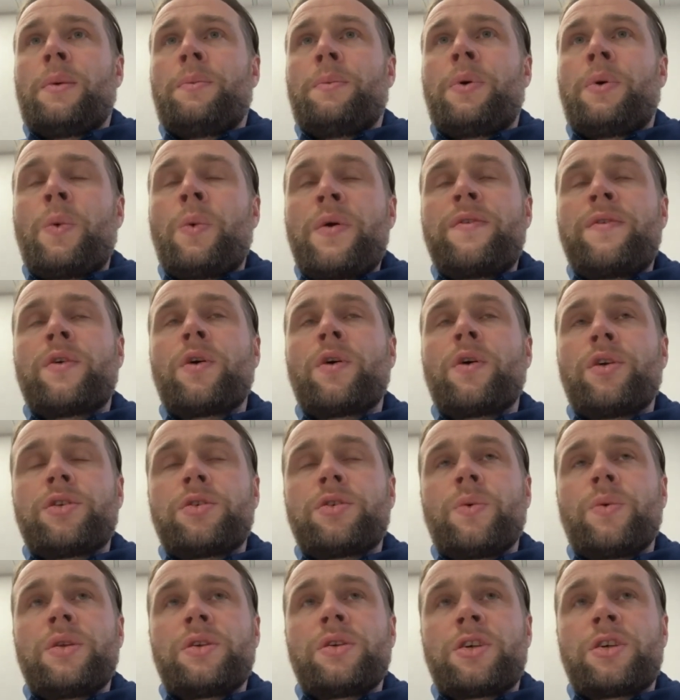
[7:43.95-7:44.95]
But we've got
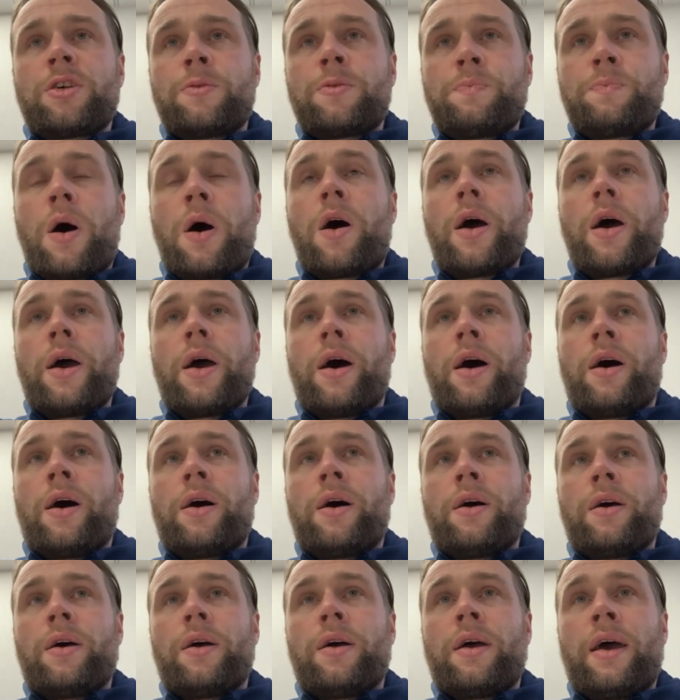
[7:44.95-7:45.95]
to
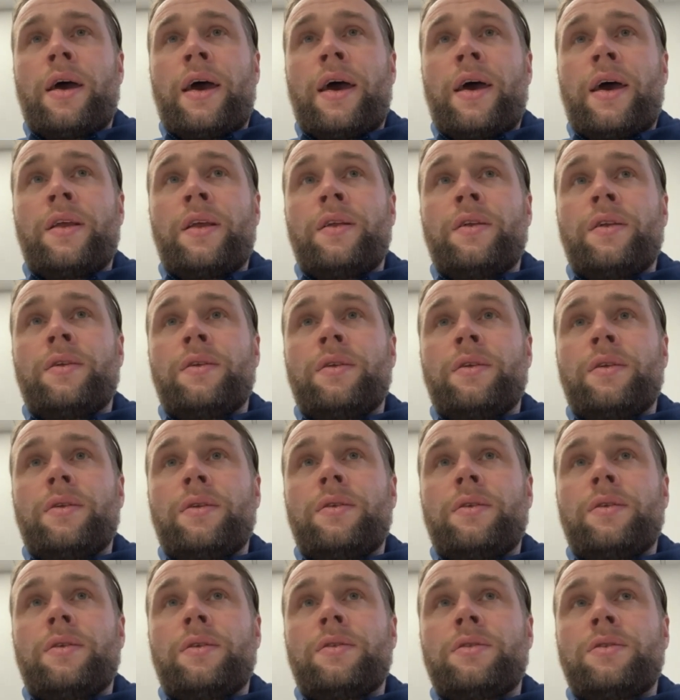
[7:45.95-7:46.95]
inspire, and
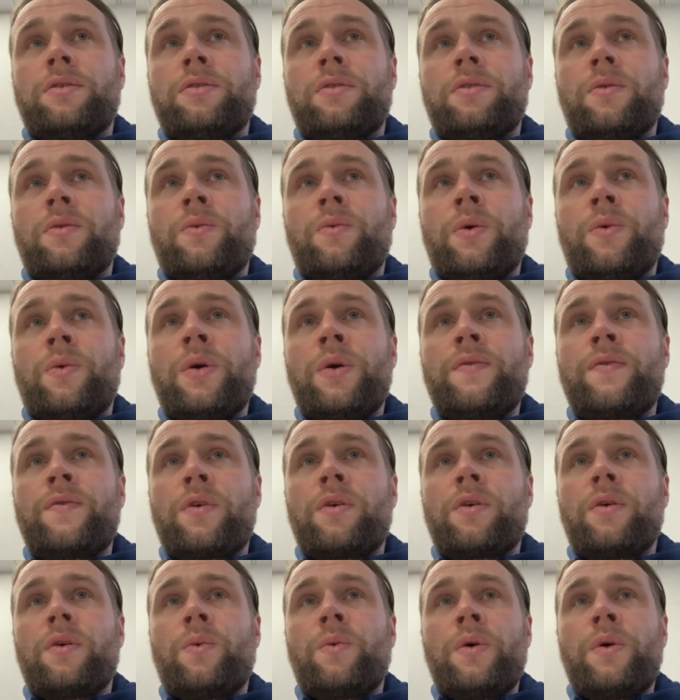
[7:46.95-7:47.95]
we've
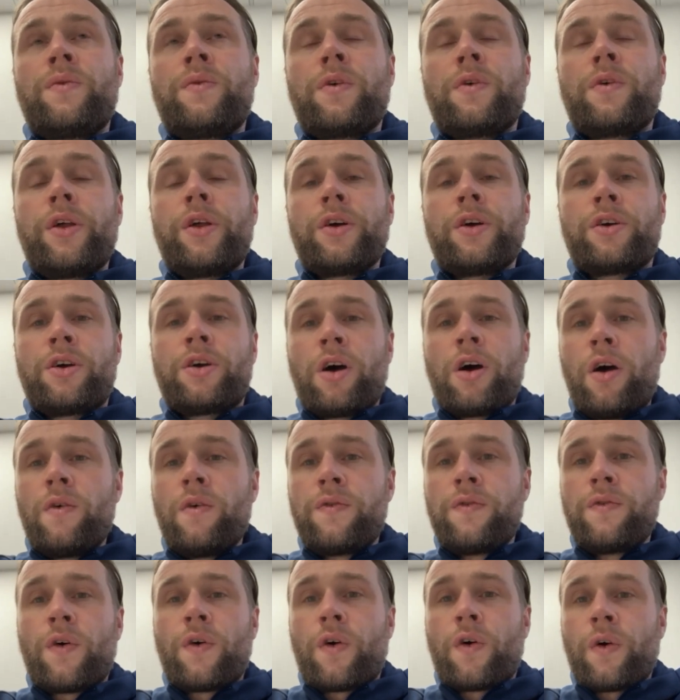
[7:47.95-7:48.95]
got to go
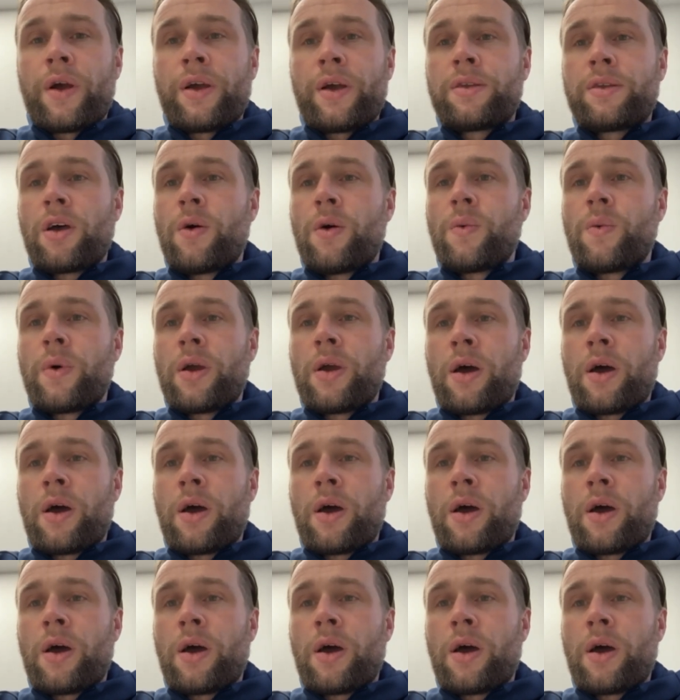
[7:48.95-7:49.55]
for it, don't we?